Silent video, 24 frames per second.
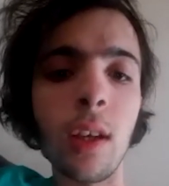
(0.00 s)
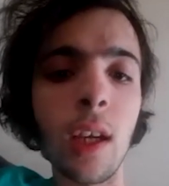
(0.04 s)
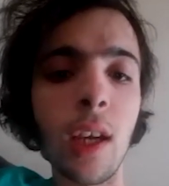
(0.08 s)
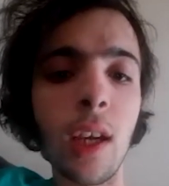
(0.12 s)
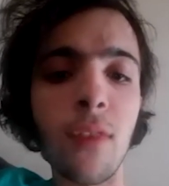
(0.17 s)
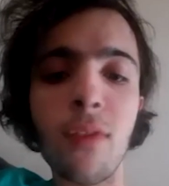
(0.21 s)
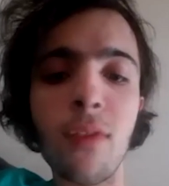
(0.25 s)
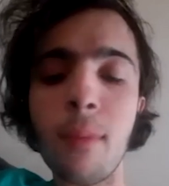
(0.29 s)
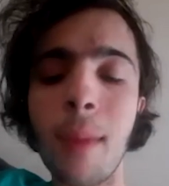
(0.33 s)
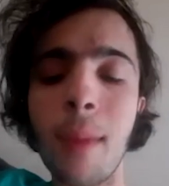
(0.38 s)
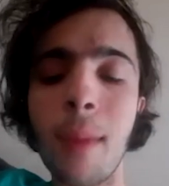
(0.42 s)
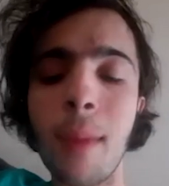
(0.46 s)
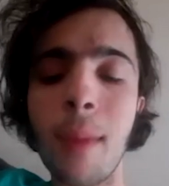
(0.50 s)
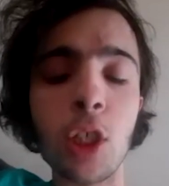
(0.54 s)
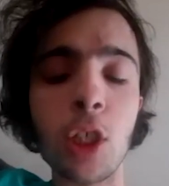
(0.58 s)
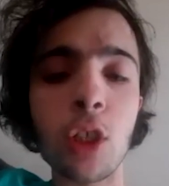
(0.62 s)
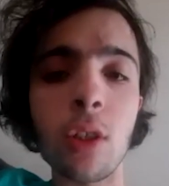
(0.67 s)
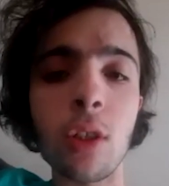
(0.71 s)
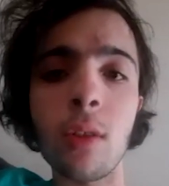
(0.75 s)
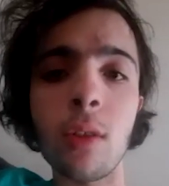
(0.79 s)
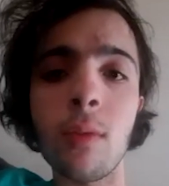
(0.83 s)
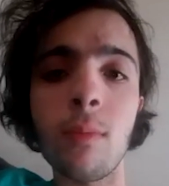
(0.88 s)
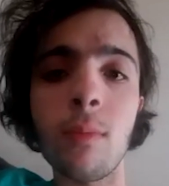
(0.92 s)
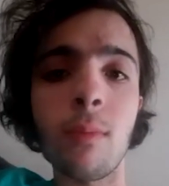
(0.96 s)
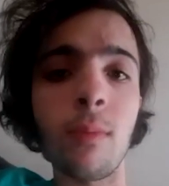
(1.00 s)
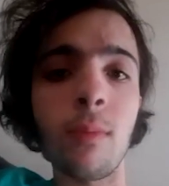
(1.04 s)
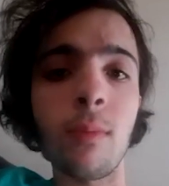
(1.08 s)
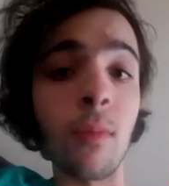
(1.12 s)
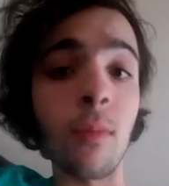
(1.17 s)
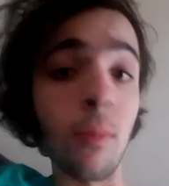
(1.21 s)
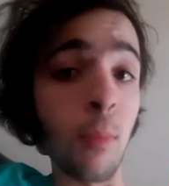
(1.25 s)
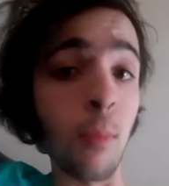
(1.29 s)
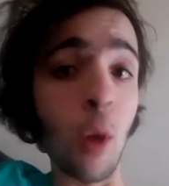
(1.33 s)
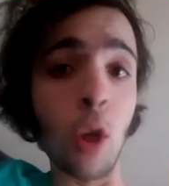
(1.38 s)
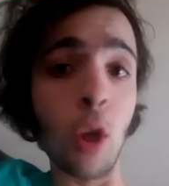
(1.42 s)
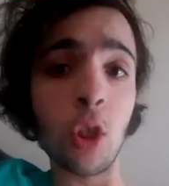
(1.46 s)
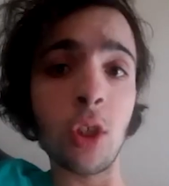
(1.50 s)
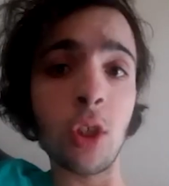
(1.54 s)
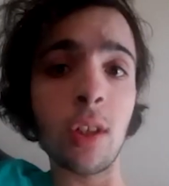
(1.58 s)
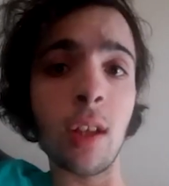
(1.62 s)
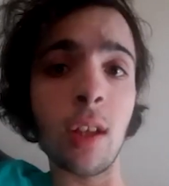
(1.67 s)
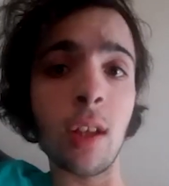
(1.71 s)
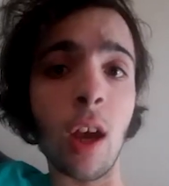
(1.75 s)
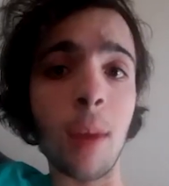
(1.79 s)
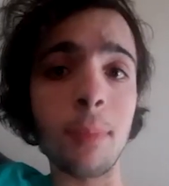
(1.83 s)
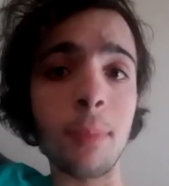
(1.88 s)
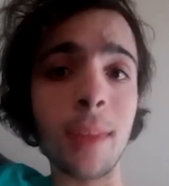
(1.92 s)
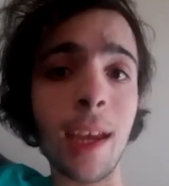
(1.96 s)
information, merch
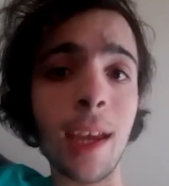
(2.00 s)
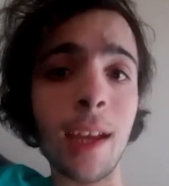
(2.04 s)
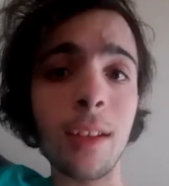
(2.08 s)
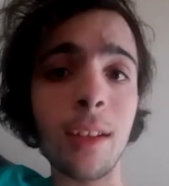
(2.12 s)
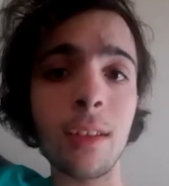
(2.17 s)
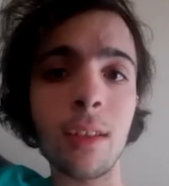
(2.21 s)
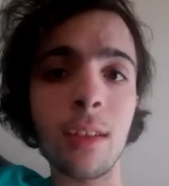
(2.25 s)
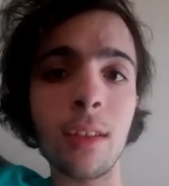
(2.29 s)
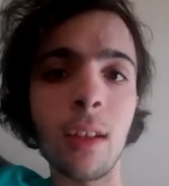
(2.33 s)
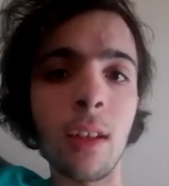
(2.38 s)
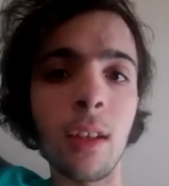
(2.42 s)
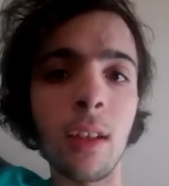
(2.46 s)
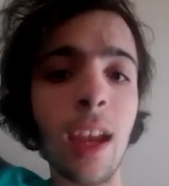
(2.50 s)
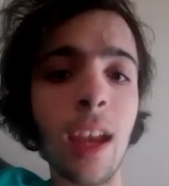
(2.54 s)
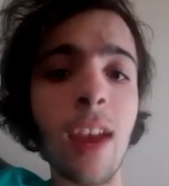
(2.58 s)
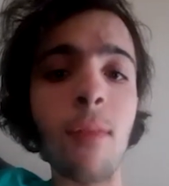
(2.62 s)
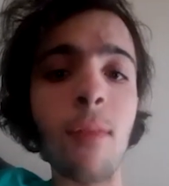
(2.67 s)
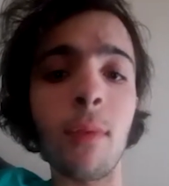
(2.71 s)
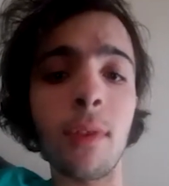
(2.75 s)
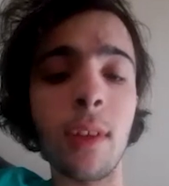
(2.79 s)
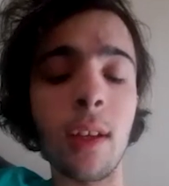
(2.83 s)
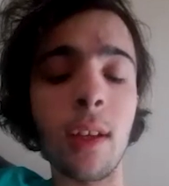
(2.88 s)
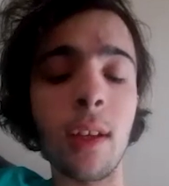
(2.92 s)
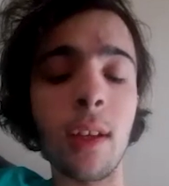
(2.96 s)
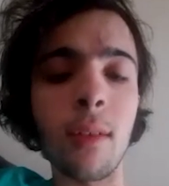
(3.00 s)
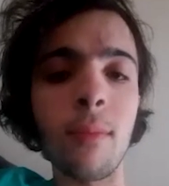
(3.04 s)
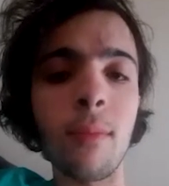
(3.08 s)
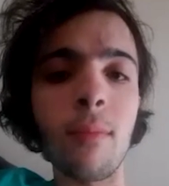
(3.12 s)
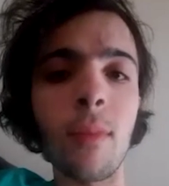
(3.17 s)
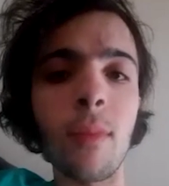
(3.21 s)
updates, everything.